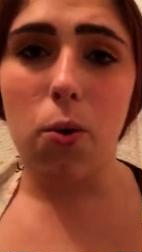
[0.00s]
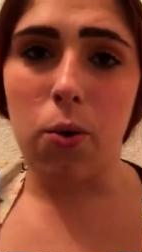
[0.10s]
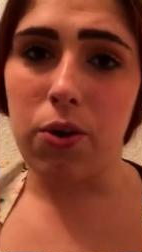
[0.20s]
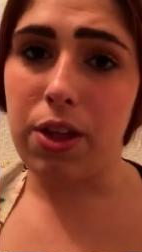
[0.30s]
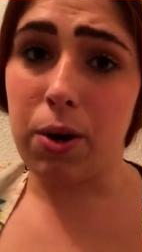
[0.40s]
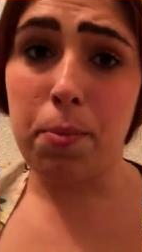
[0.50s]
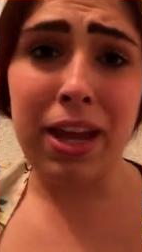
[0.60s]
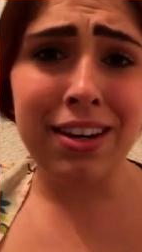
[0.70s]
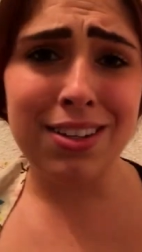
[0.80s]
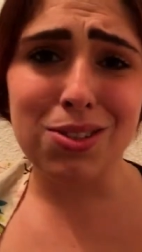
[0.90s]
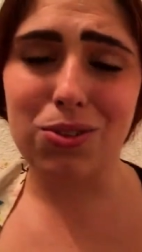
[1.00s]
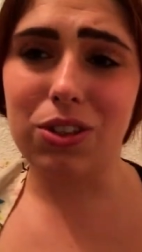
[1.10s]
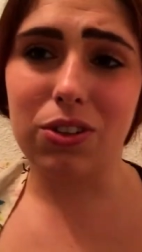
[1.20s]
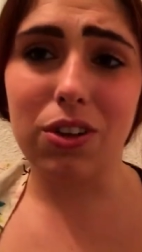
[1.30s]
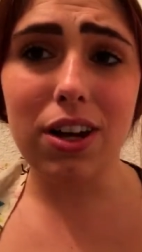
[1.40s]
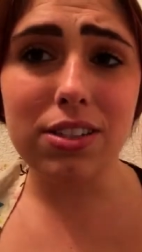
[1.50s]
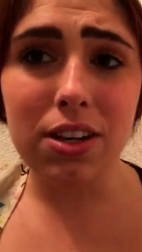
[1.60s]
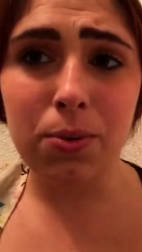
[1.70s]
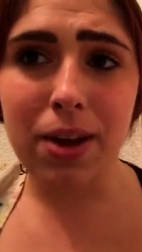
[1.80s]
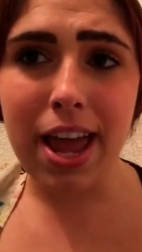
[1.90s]
or their opinions or their thoughts
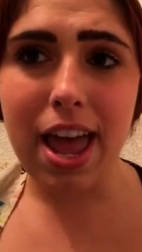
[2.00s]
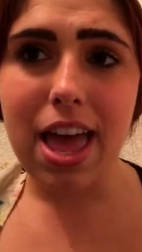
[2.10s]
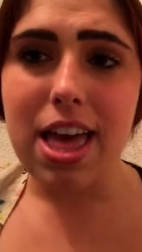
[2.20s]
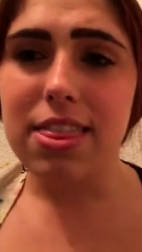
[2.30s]
in a way